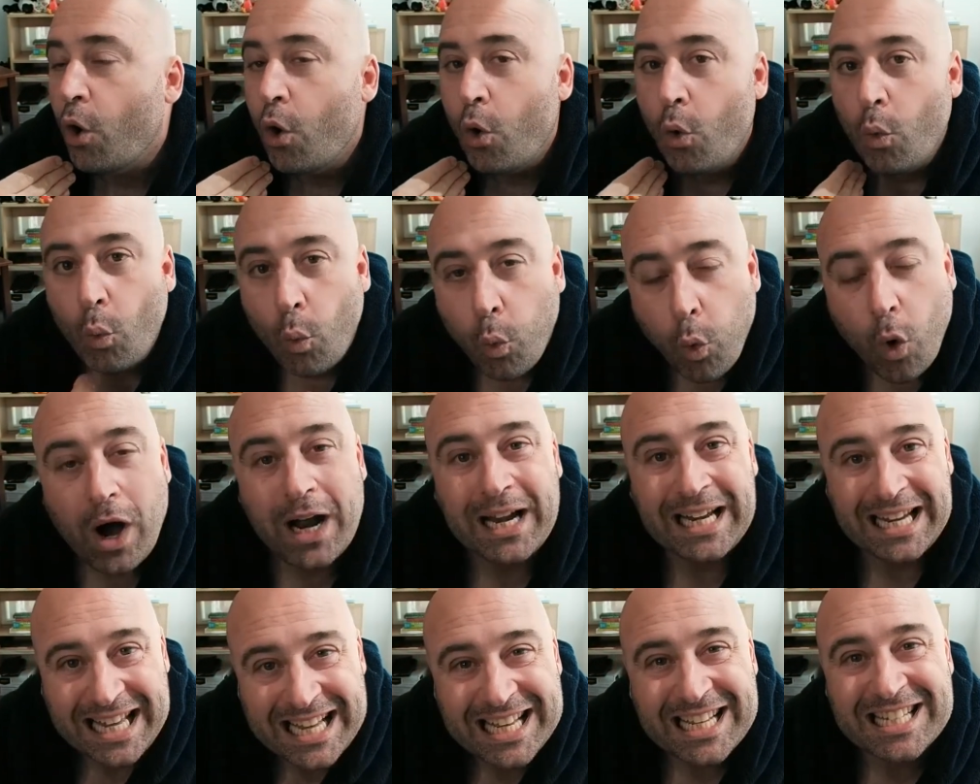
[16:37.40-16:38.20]

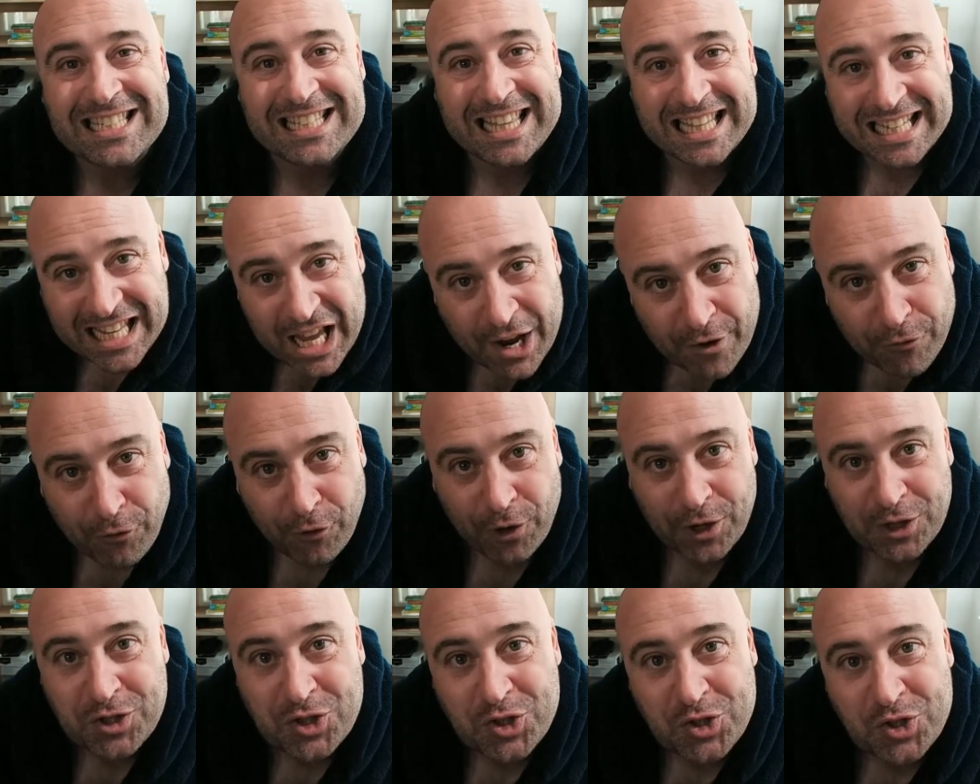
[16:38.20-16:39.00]
What is the
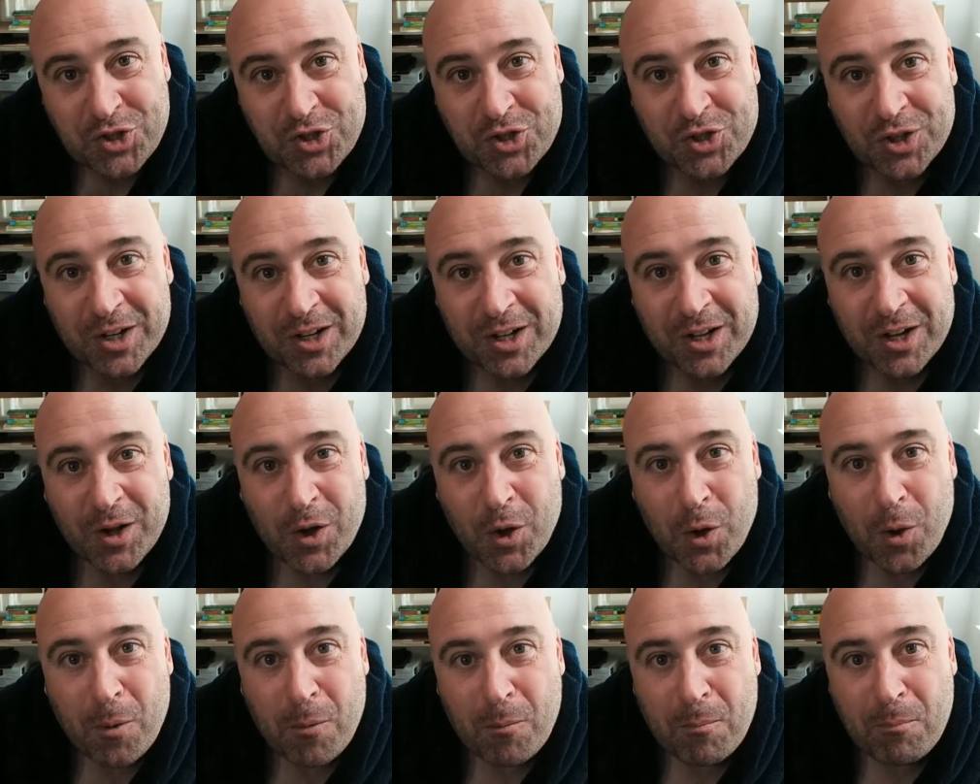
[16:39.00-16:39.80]
difference
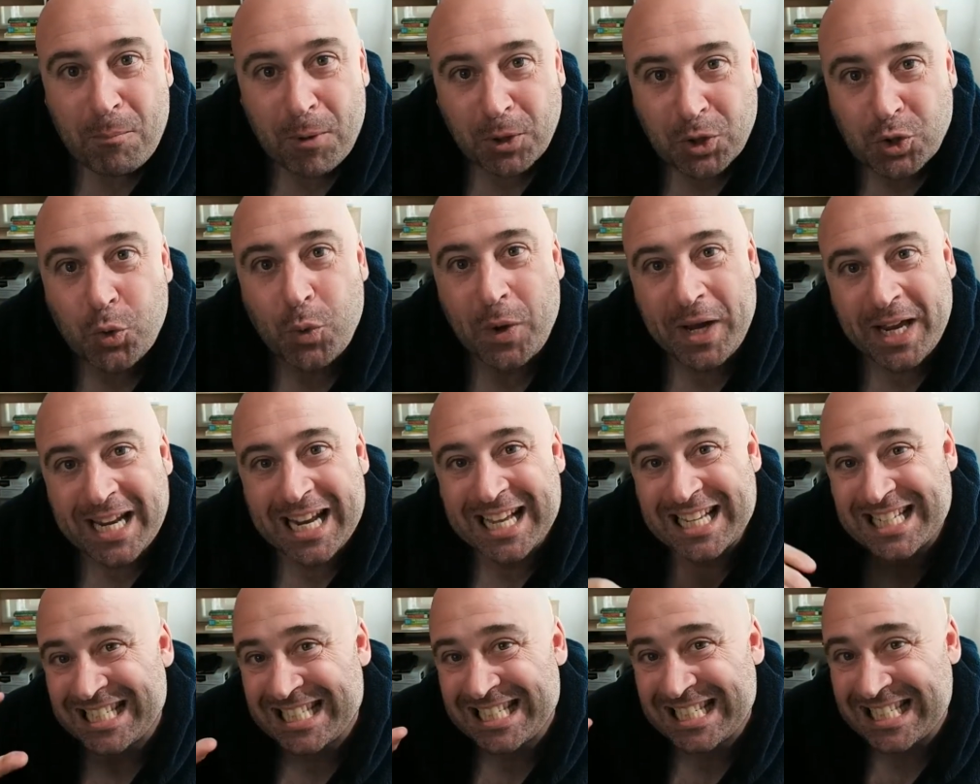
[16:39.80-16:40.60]
between a
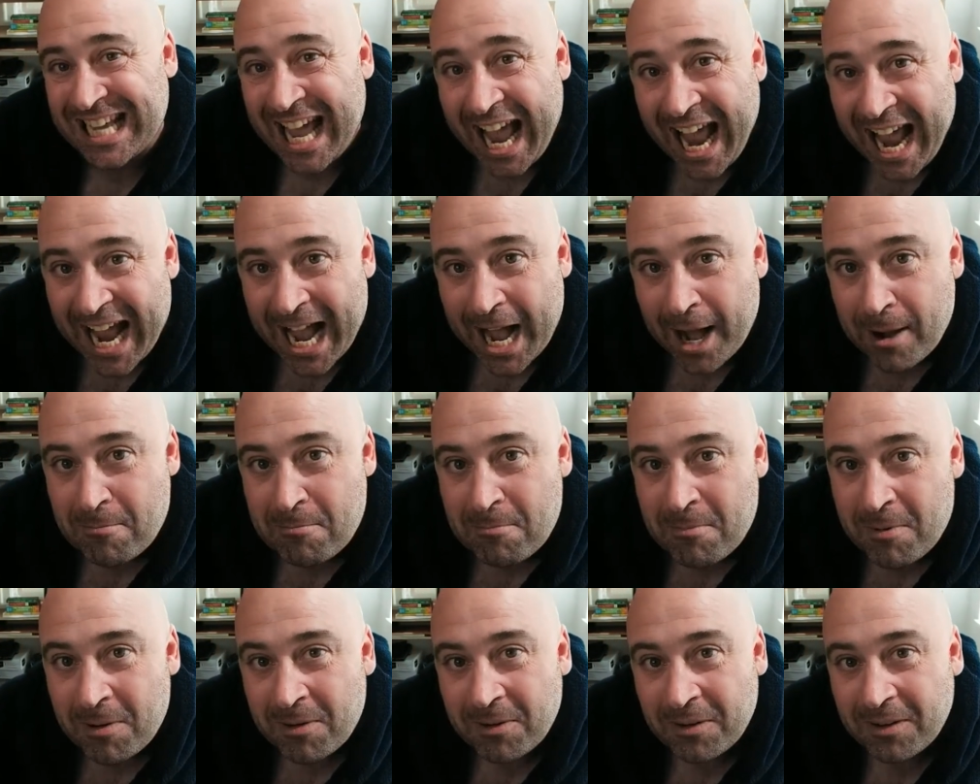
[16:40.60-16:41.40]

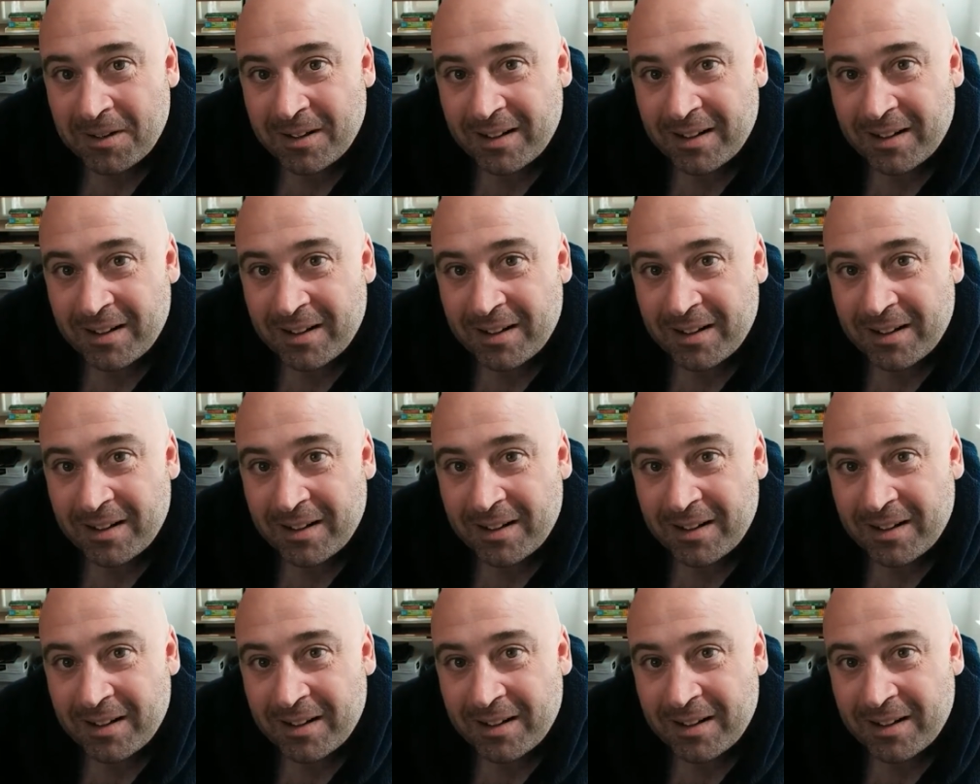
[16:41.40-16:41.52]
scam